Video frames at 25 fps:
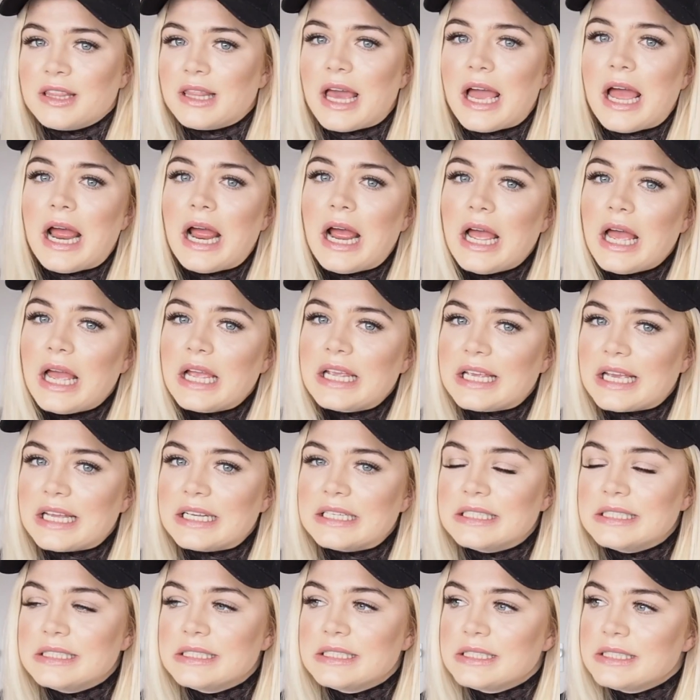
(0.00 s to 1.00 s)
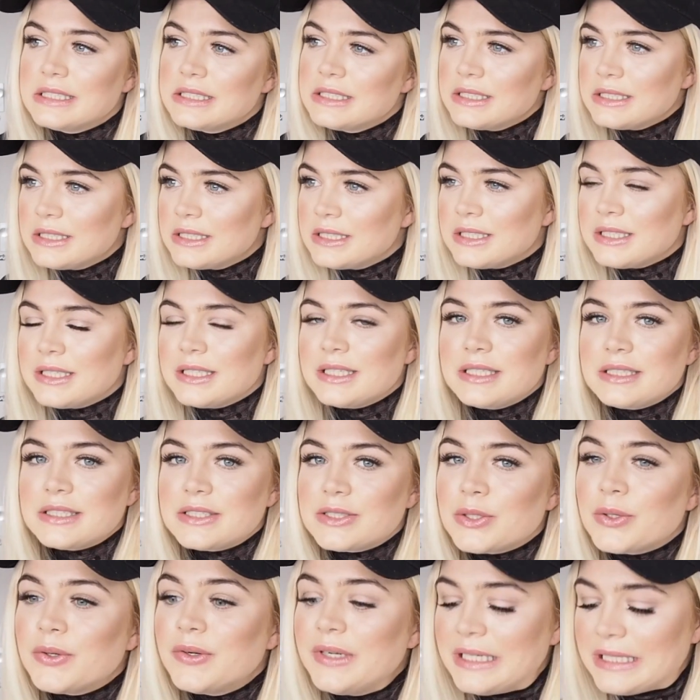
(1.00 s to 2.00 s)
there again.
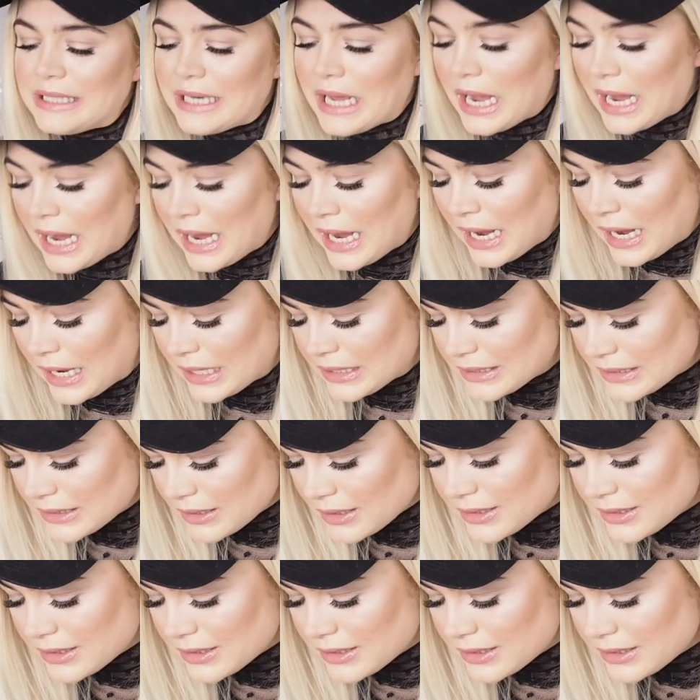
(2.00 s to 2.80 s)
Sorry, Dad.